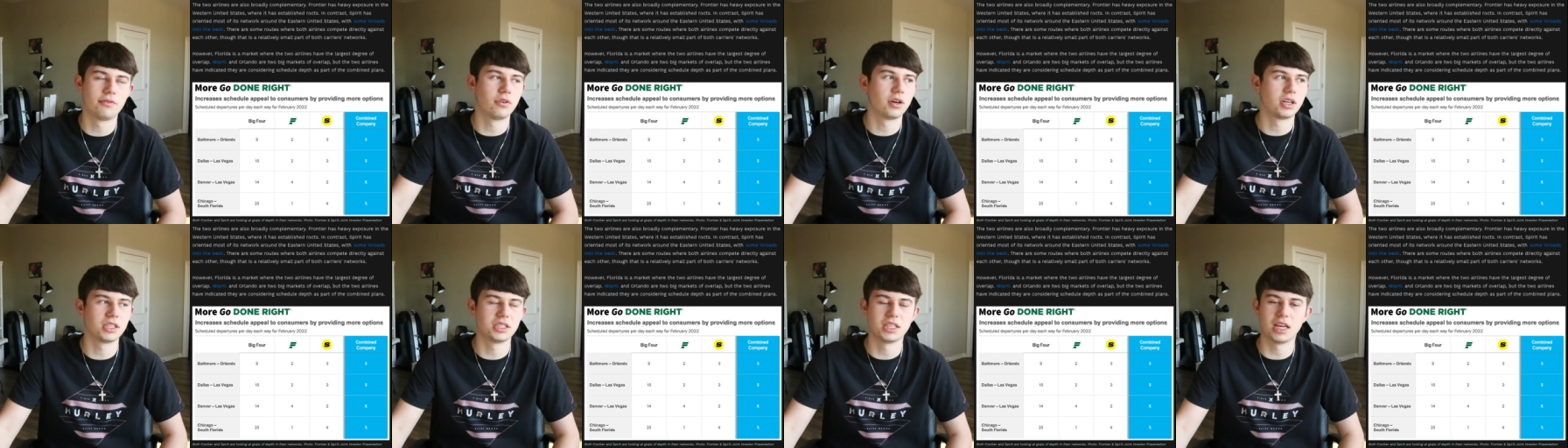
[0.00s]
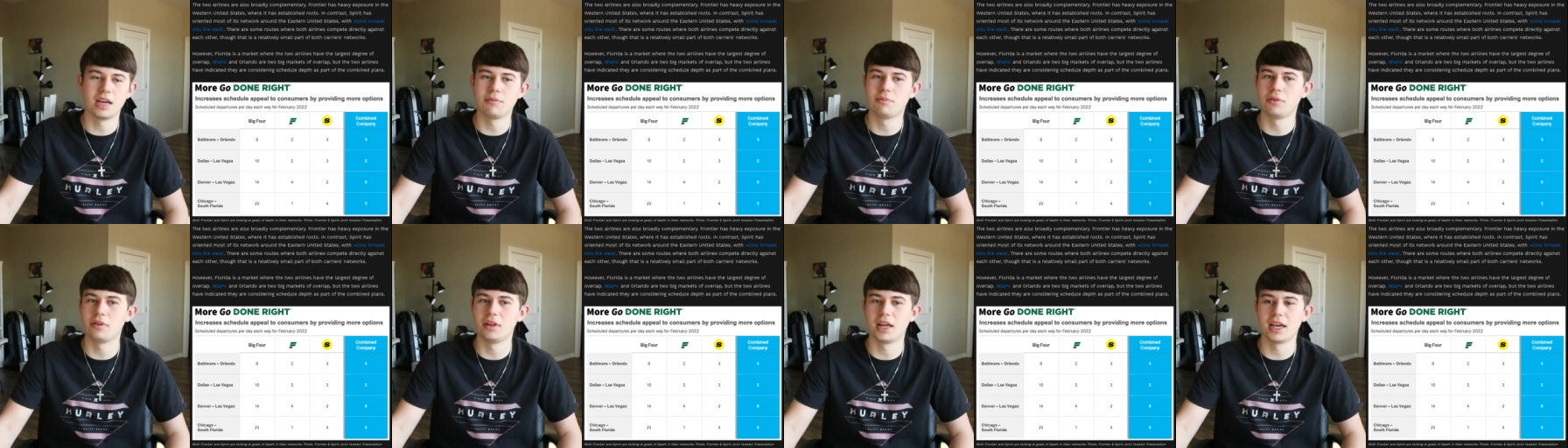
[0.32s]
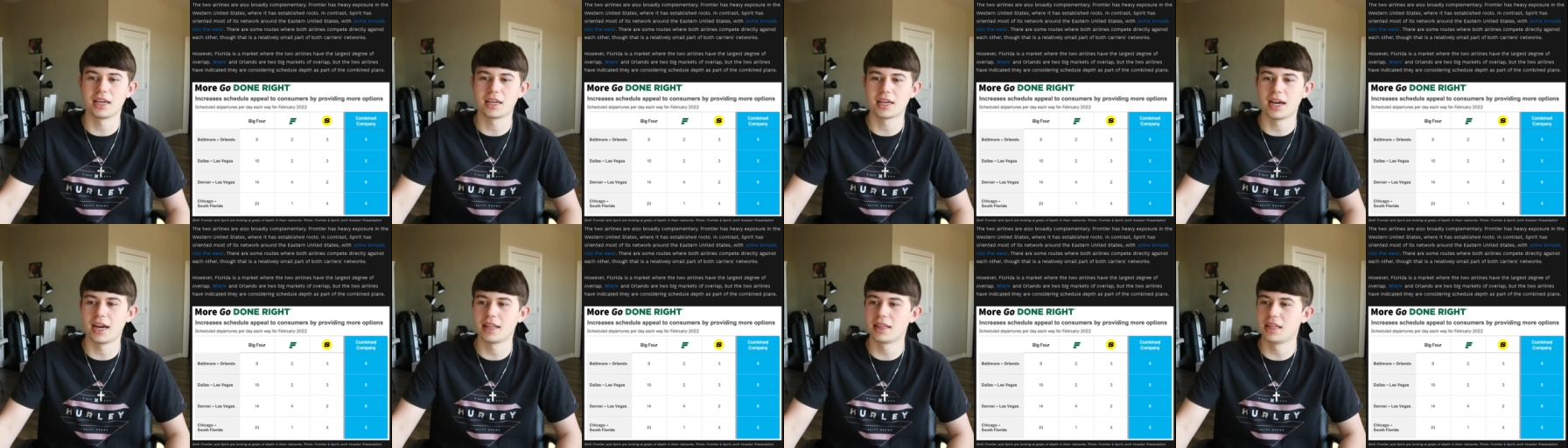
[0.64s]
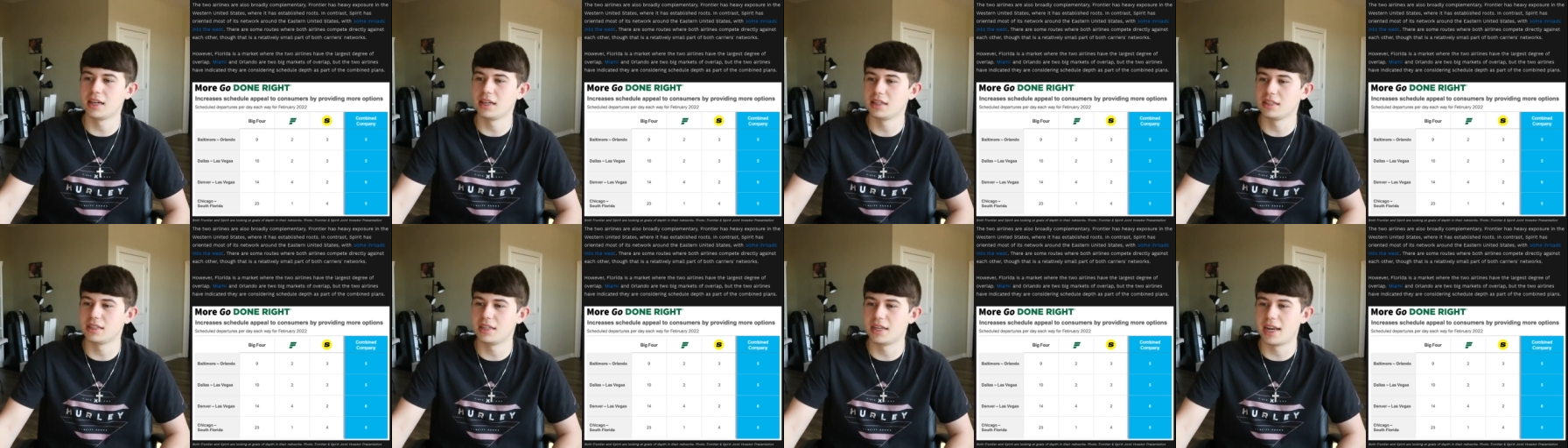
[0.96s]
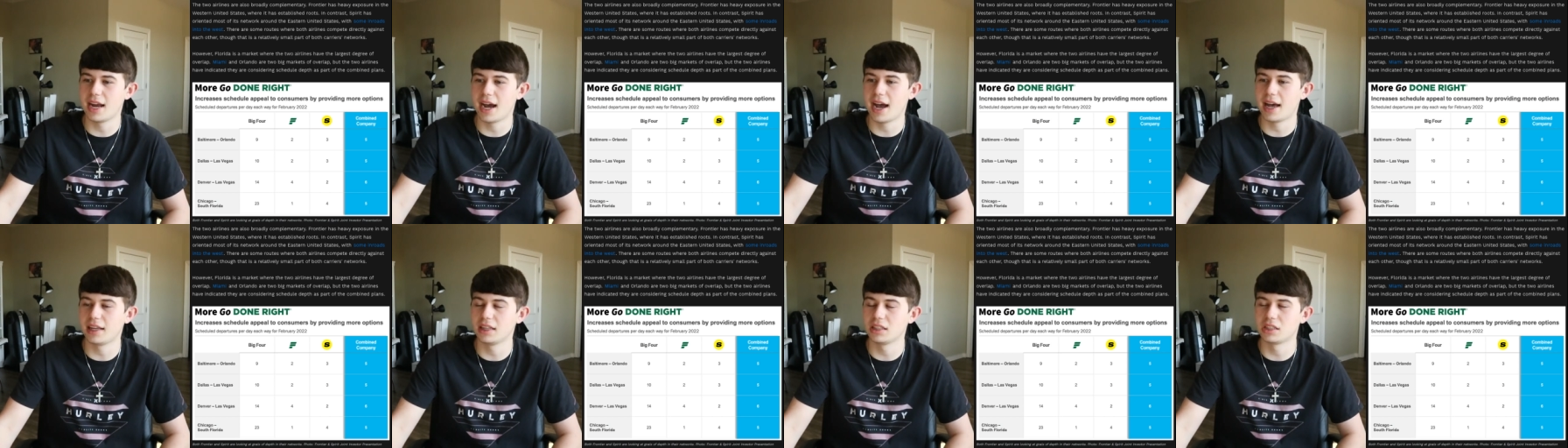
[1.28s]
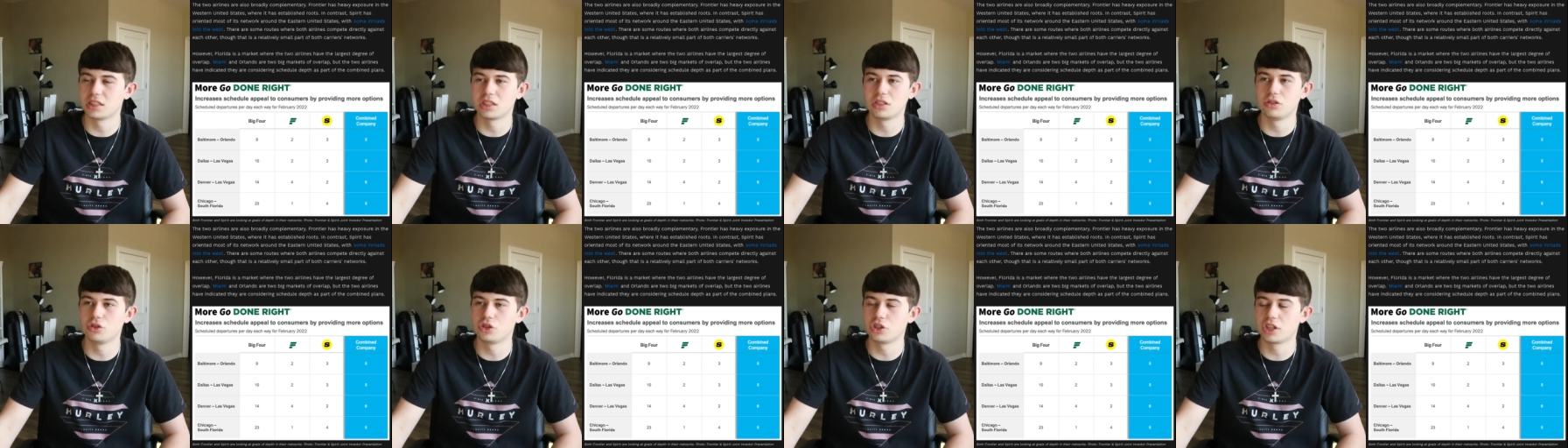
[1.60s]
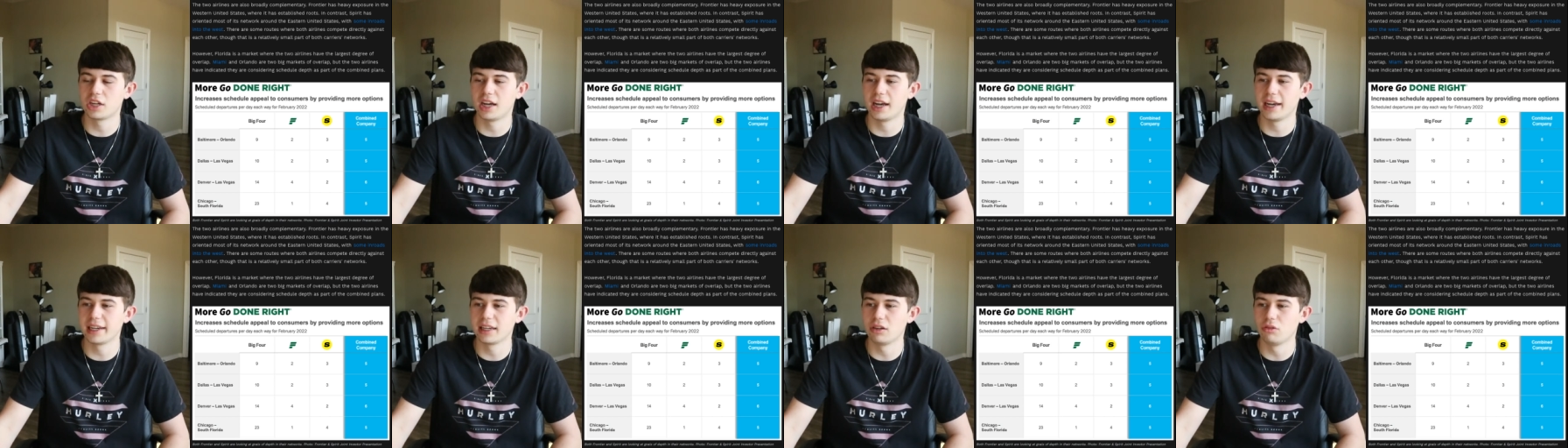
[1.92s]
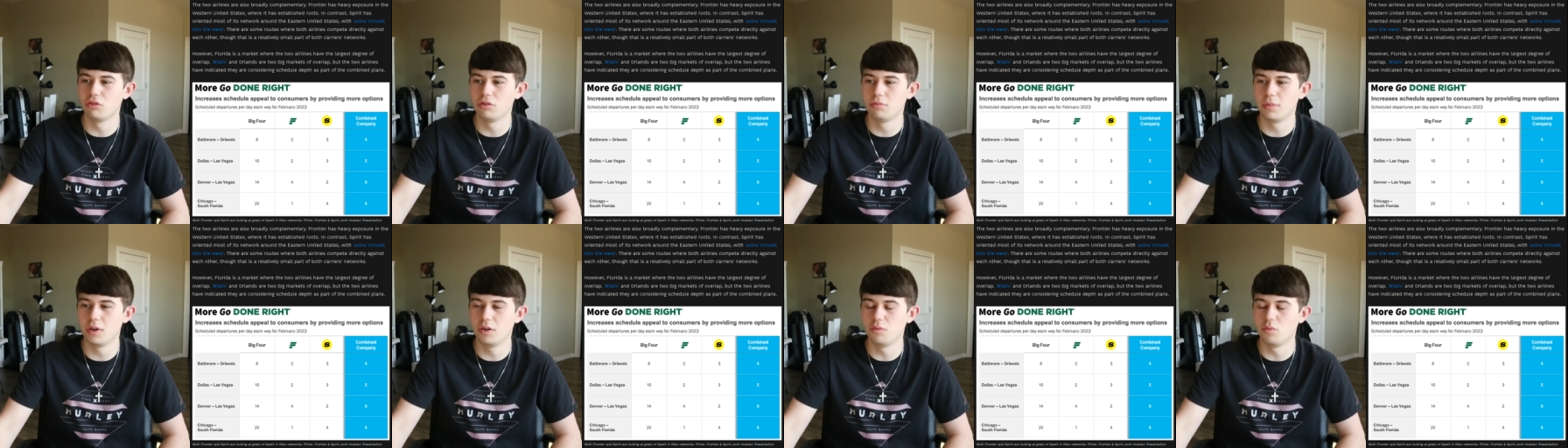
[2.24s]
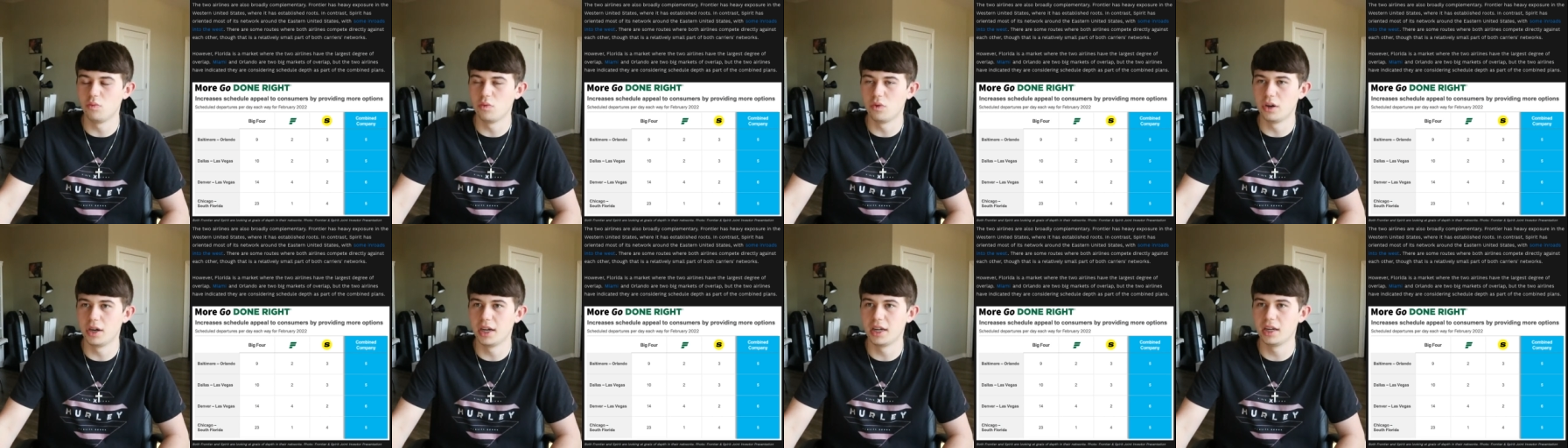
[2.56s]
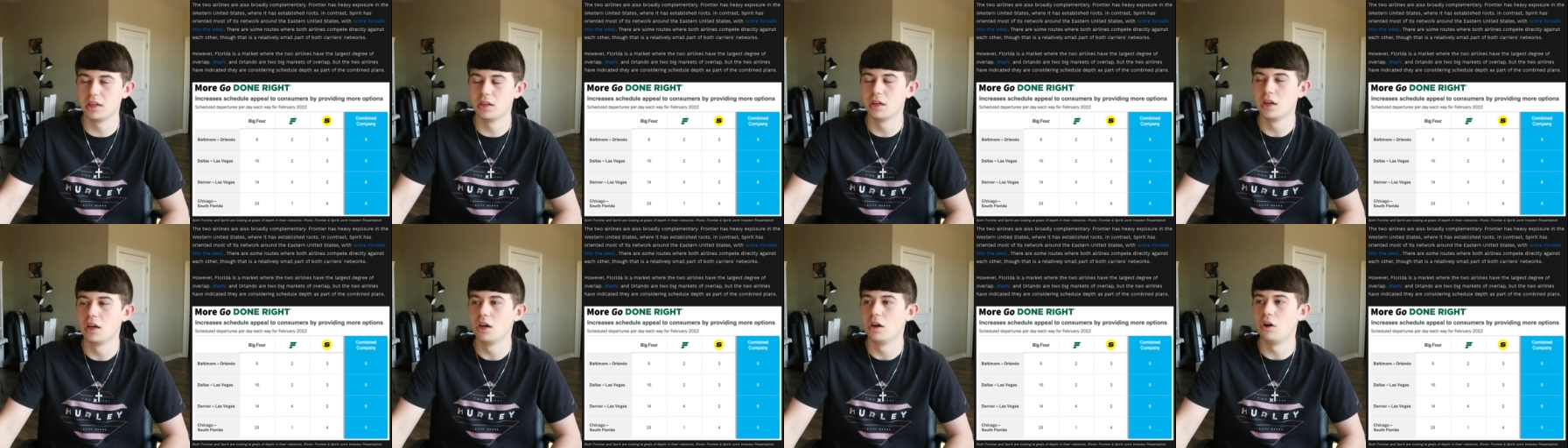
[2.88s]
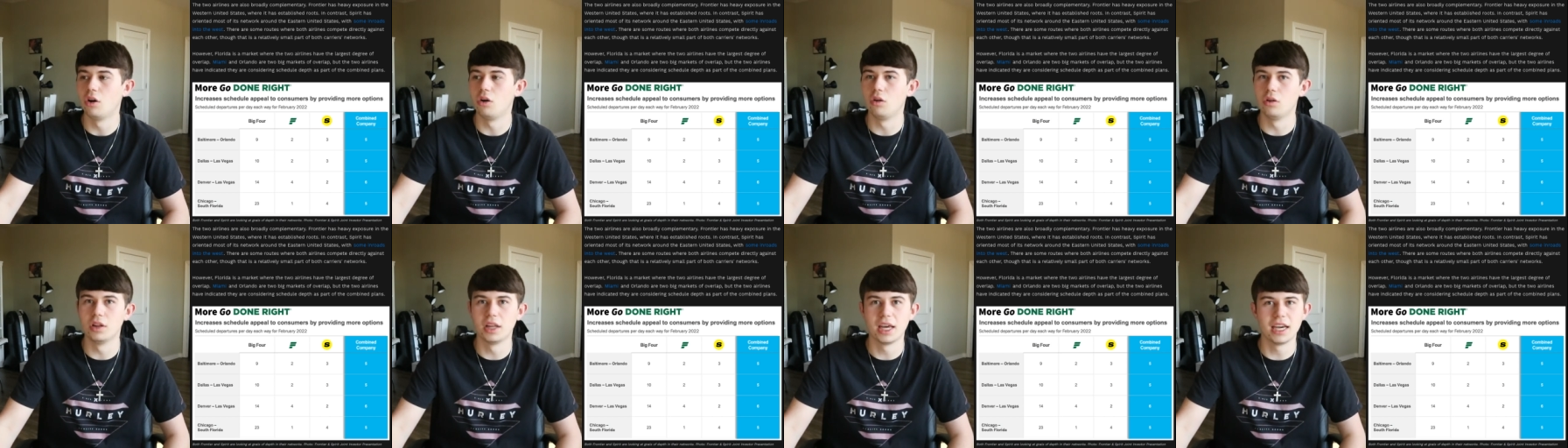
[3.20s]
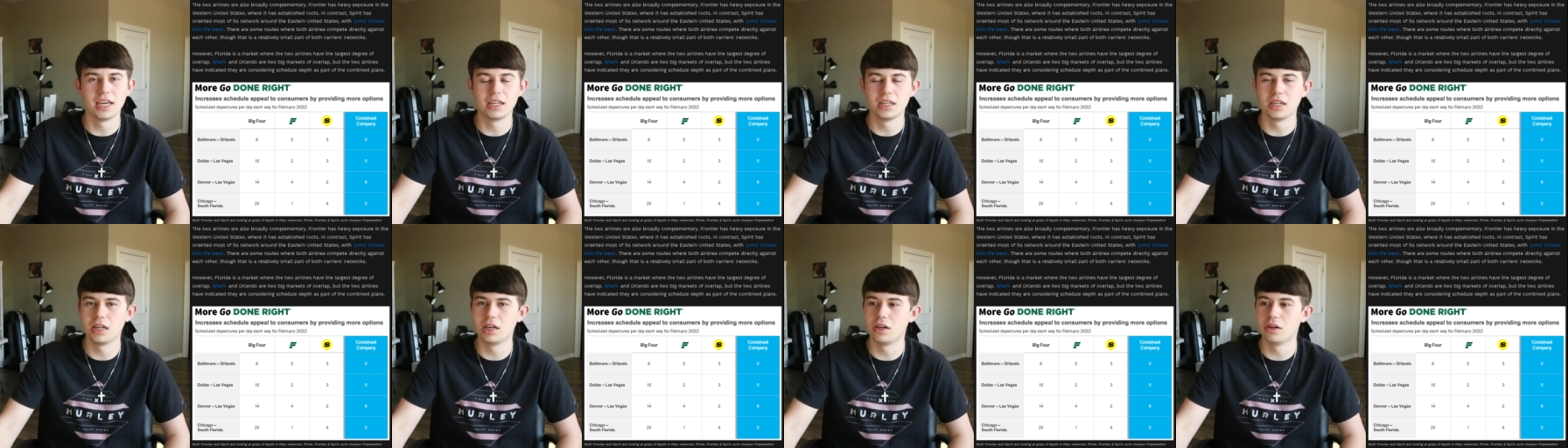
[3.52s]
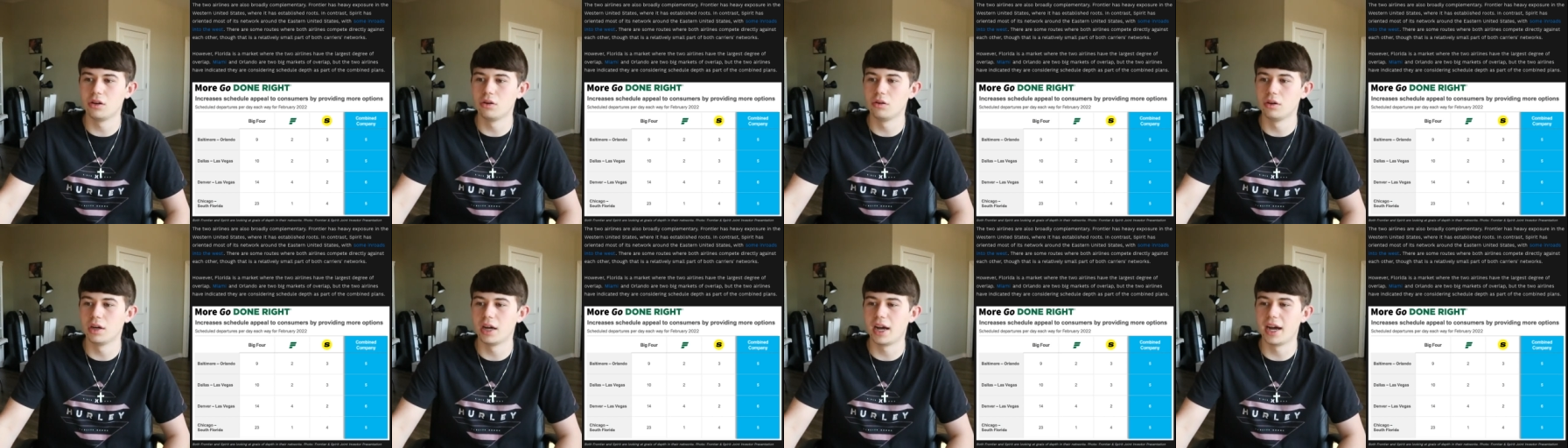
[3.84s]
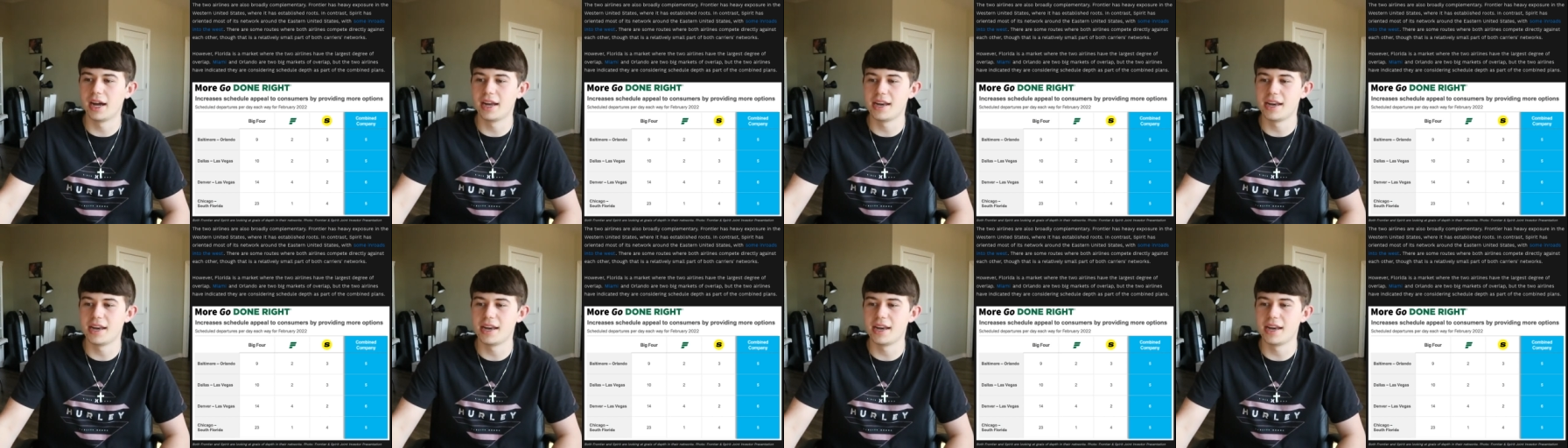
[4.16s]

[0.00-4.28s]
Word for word: For example, like I think Dallas to Chicago would be one, Orlando,